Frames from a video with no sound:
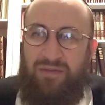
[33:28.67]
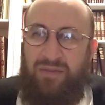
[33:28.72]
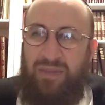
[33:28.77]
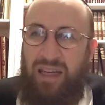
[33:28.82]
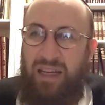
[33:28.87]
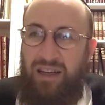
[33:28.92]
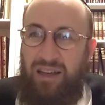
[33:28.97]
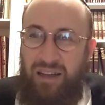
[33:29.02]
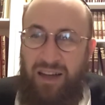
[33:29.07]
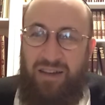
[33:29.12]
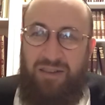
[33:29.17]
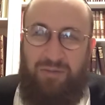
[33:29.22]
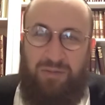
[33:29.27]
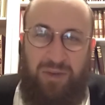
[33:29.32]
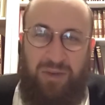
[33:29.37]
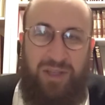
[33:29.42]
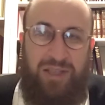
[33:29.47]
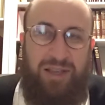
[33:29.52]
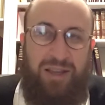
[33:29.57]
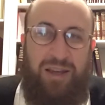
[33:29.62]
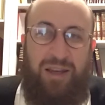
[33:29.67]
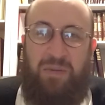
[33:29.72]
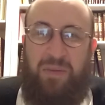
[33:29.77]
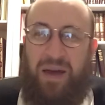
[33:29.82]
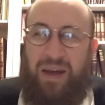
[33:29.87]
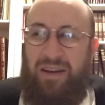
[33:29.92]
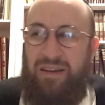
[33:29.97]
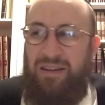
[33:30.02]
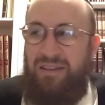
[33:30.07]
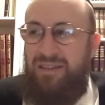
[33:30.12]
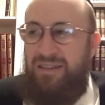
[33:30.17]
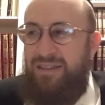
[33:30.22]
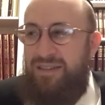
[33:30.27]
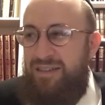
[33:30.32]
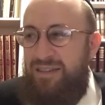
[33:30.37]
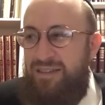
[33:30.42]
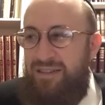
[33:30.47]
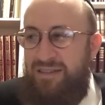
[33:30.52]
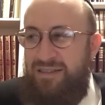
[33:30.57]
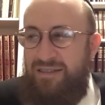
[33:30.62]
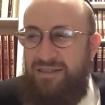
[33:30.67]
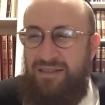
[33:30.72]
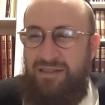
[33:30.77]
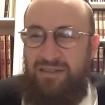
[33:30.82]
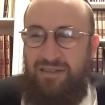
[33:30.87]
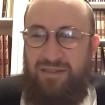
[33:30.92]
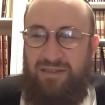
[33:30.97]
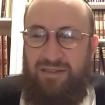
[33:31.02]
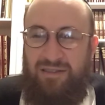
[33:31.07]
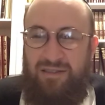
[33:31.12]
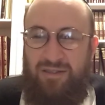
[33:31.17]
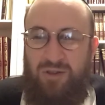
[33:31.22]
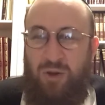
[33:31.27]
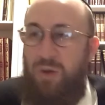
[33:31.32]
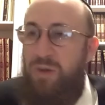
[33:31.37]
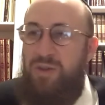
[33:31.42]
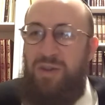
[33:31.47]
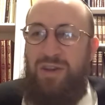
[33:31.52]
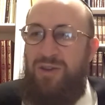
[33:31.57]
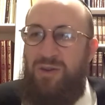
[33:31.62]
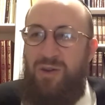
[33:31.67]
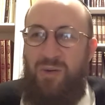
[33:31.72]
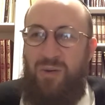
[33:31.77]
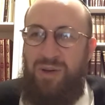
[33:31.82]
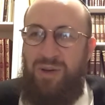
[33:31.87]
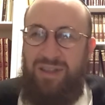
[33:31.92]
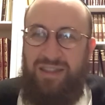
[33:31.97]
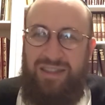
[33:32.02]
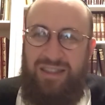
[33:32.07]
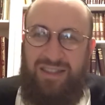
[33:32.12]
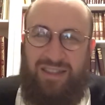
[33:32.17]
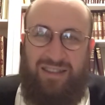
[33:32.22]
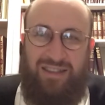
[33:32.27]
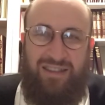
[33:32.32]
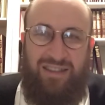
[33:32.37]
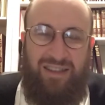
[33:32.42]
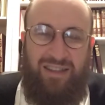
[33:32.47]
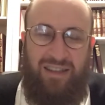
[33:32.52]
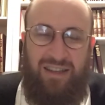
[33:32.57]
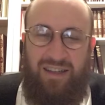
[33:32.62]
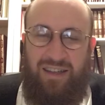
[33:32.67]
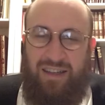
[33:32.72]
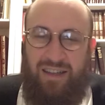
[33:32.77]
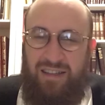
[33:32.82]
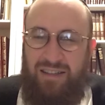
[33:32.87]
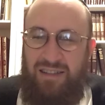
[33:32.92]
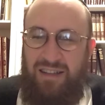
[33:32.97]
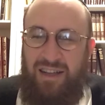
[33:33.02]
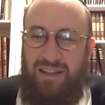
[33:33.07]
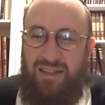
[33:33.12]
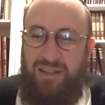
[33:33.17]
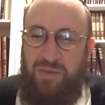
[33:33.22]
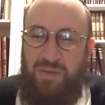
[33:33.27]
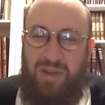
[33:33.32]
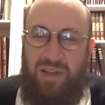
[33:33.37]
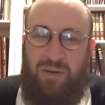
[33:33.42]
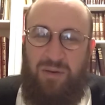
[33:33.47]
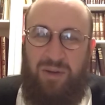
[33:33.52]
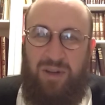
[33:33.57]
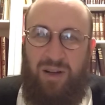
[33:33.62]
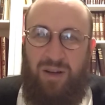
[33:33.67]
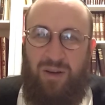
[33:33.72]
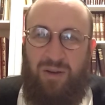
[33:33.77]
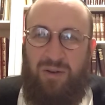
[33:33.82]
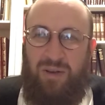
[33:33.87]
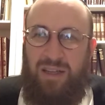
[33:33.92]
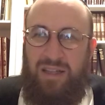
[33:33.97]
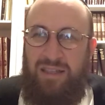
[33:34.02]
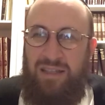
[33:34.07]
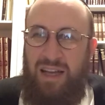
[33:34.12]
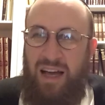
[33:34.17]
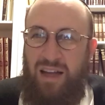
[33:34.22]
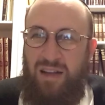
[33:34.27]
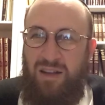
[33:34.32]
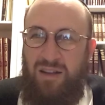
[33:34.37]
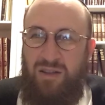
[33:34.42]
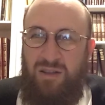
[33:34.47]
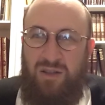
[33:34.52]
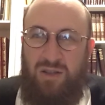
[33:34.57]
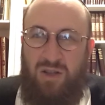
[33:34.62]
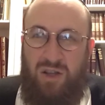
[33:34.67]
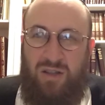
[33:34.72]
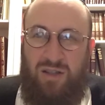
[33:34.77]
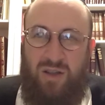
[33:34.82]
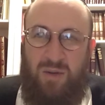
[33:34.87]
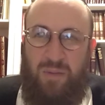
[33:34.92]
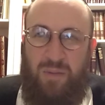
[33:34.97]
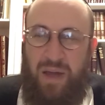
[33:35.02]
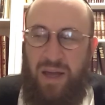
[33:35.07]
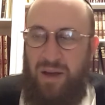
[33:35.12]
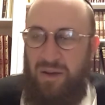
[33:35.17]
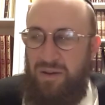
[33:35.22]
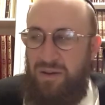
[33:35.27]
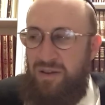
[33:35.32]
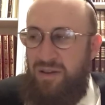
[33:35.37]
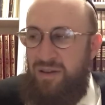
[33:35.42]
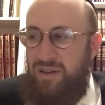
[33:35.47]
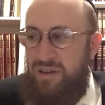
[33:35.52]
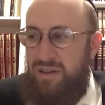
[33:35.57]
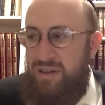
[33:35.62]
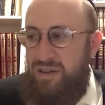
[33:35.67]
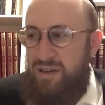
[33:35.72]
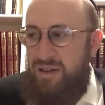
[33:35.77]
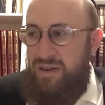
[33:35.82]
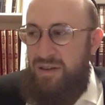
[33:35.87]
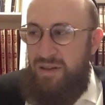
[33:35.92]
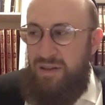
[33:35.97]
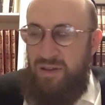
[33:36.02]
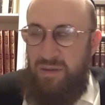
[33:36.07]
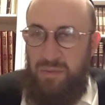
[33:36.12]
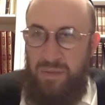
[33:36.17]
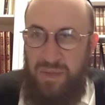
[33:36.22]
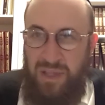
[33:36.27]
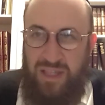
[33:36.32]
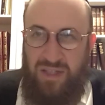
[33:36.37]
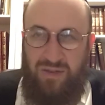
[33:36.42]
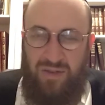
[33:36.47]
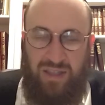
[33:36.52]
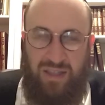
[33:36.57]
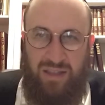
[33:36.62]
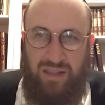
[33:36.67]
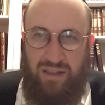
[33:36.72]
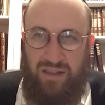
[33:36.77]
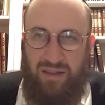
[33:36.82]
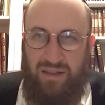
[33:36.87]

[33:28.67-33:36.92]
And again, please think about it. Don't think you know what it is. It's not something that, it's not just about mitzvahs.